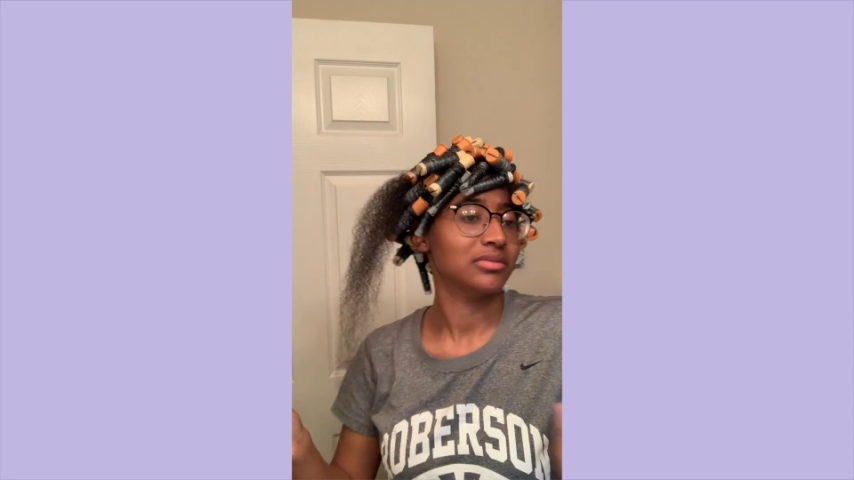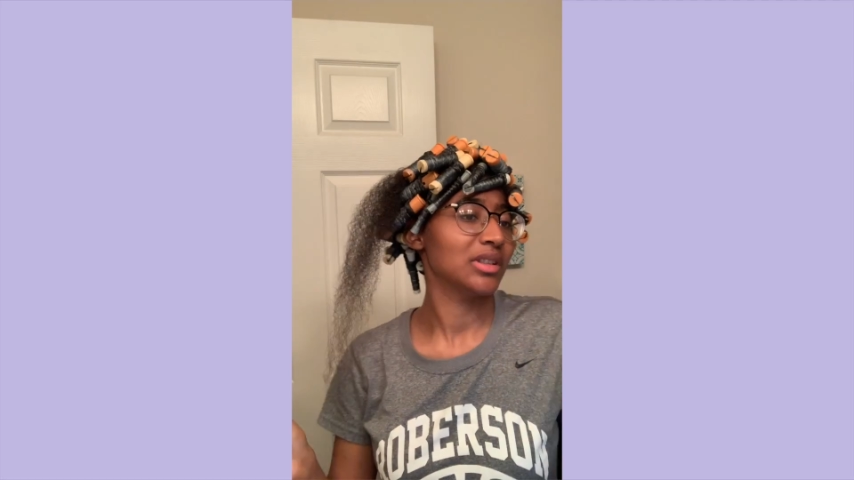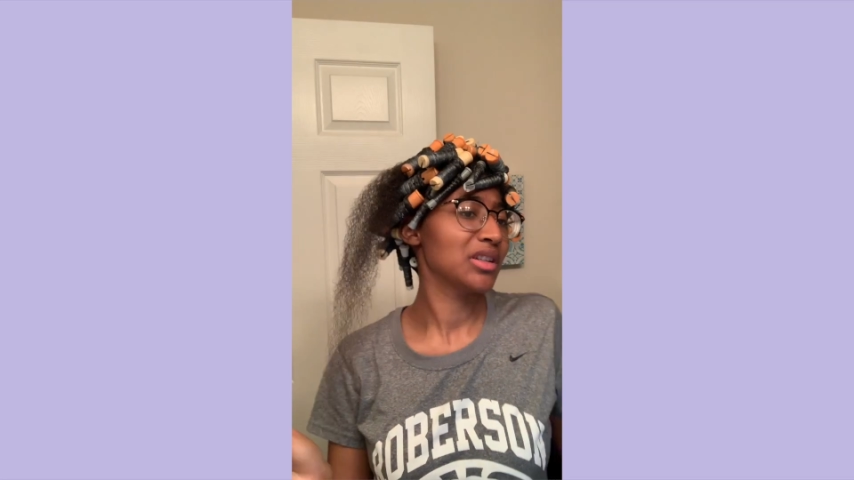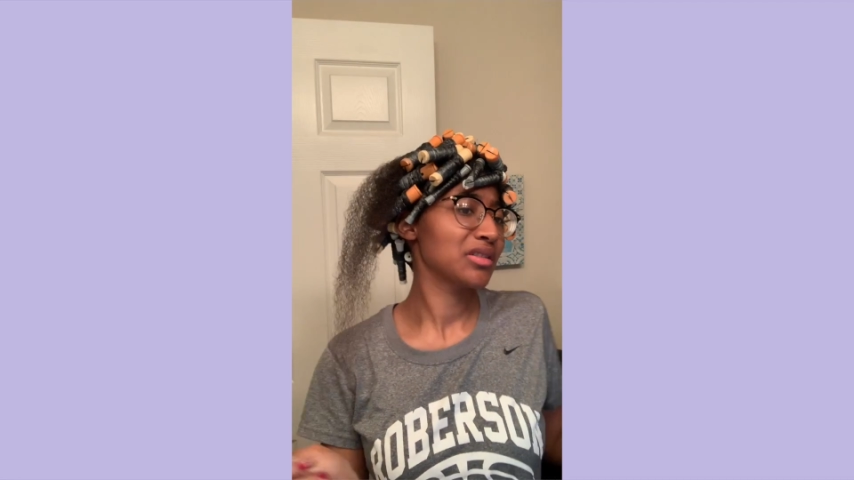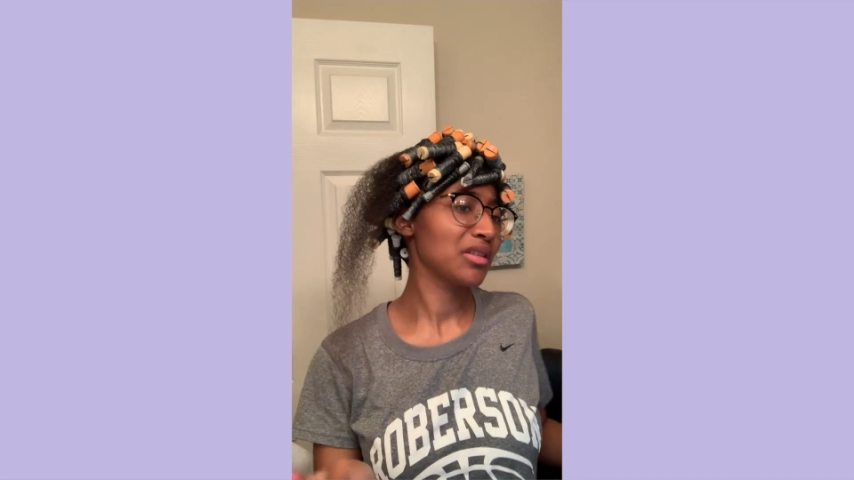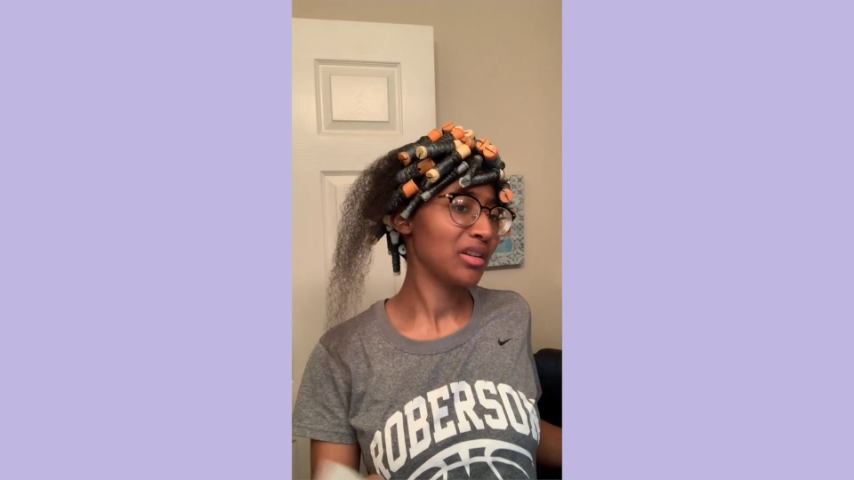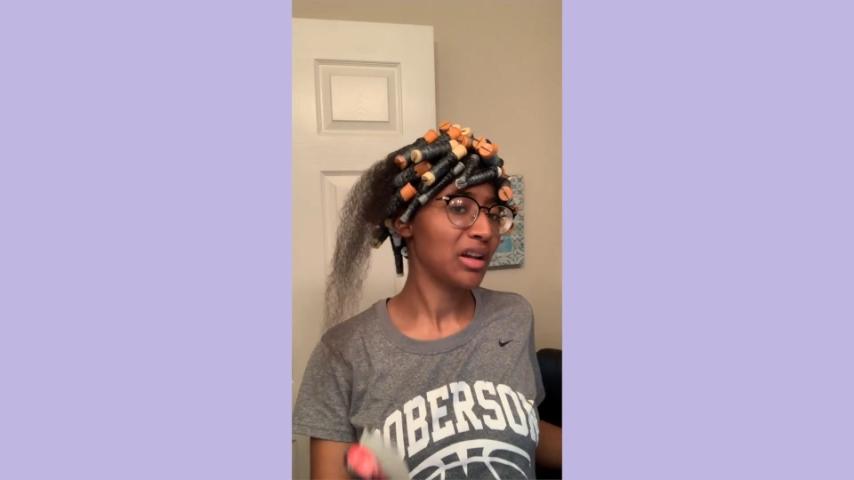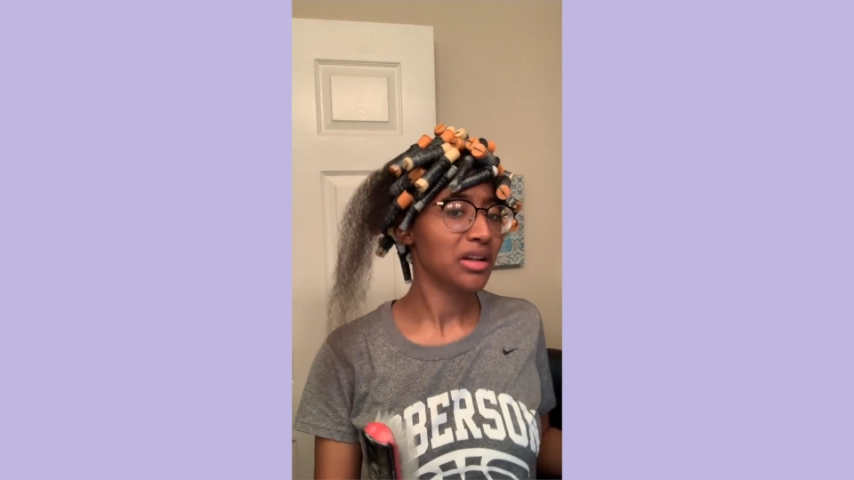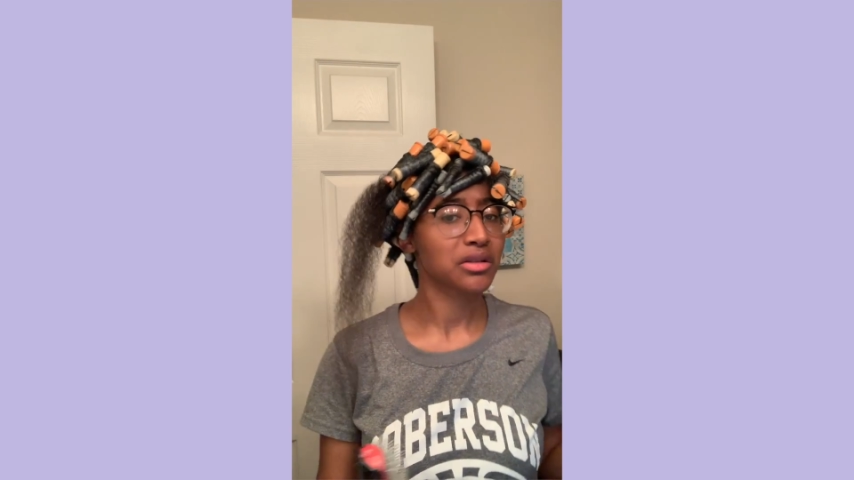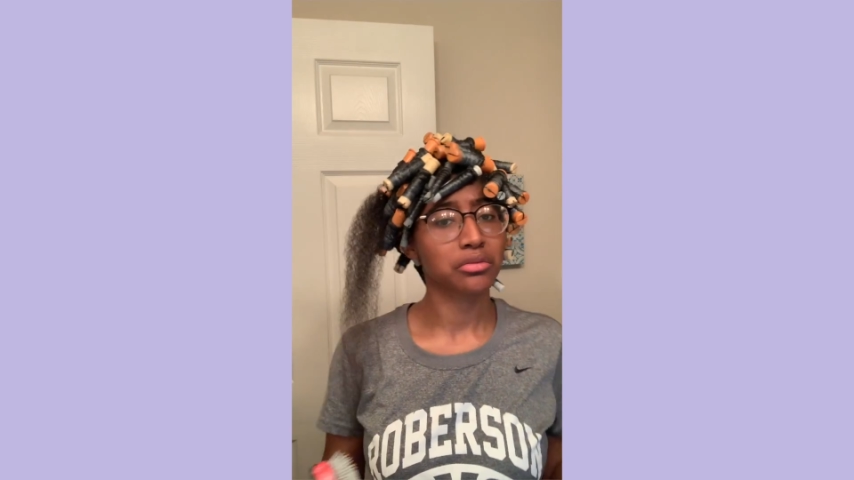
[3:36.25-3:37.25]
It's our
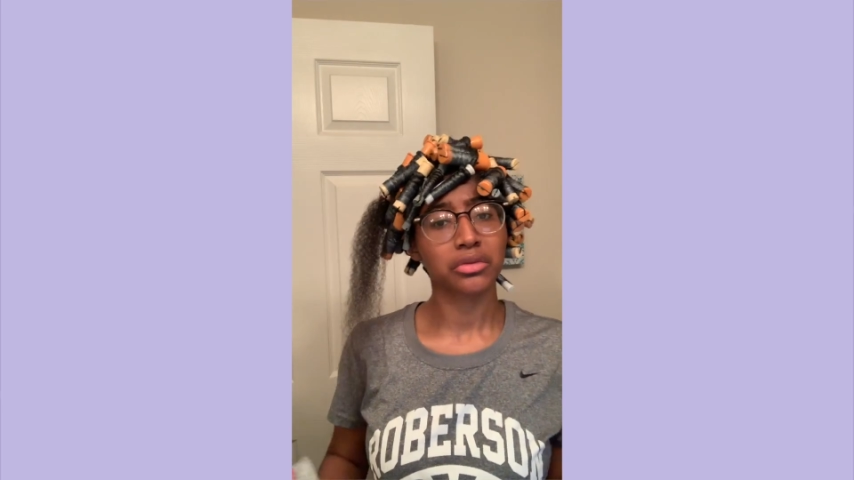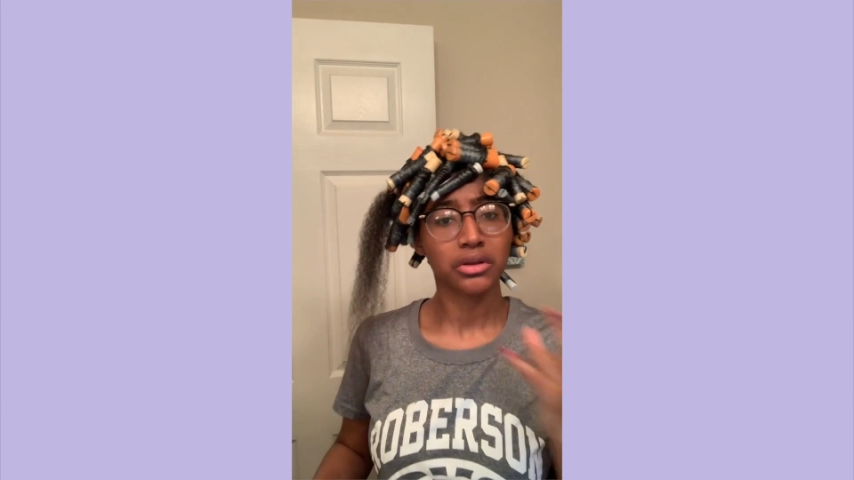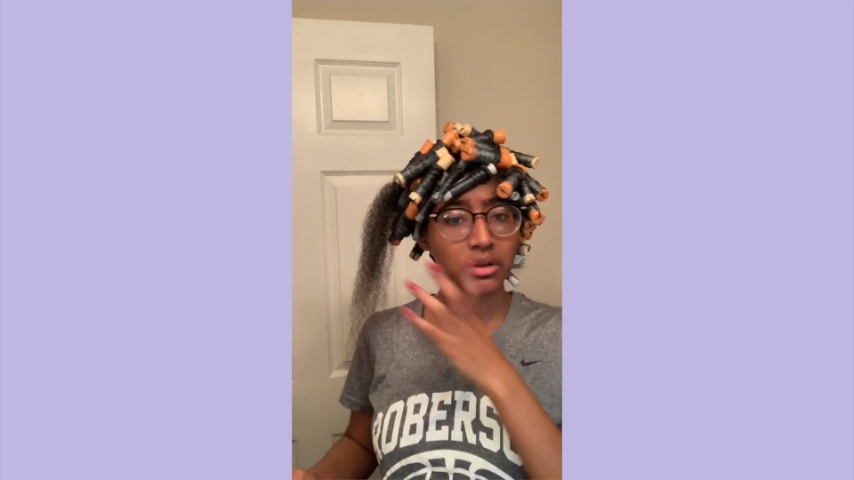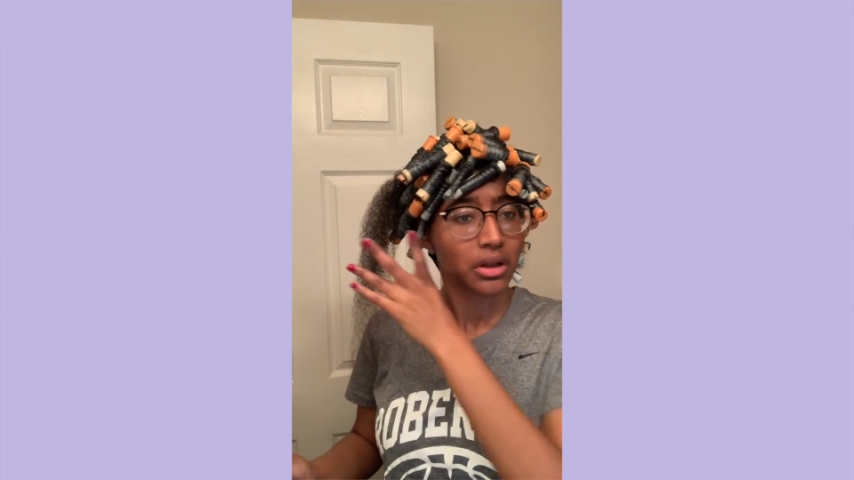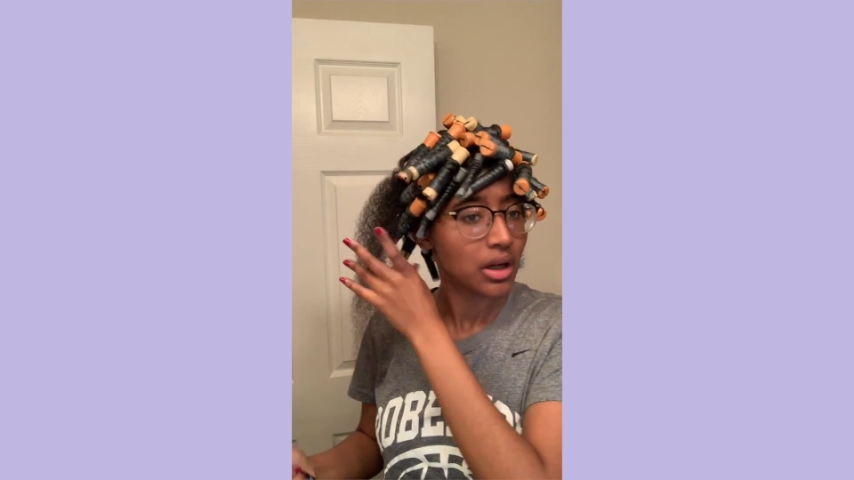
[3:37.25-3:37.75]
last one.